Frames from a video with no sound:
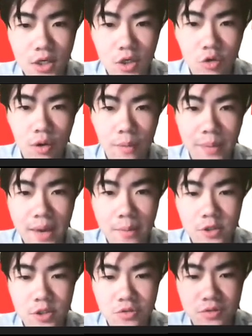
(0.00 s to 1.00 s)
you will be
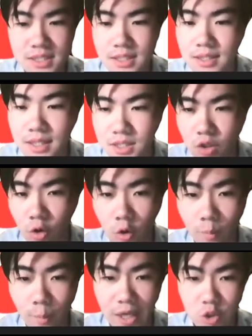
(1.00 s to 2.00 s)
able to see this
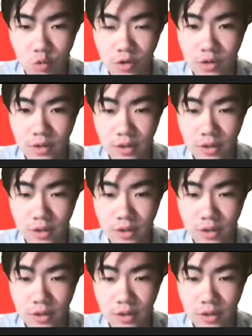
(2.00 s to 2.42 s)
homepage where